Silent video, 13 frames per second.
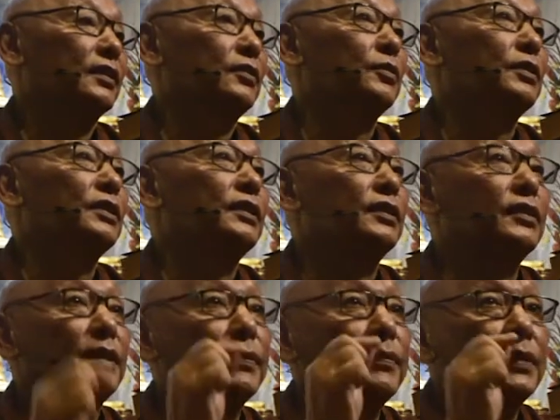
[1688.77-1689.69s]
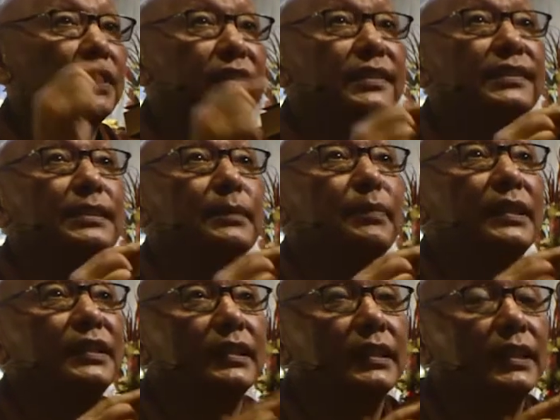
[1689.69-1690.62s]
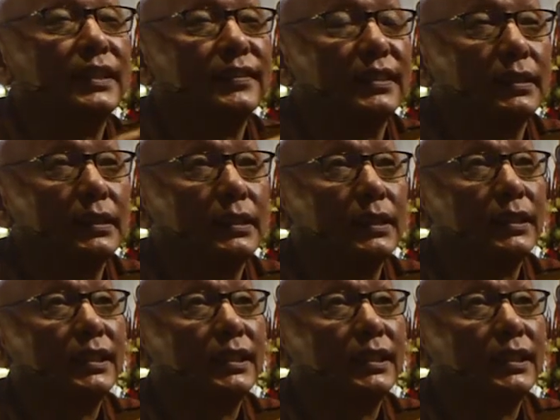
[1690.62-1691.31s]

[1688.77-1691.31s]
So if it is dependent arising,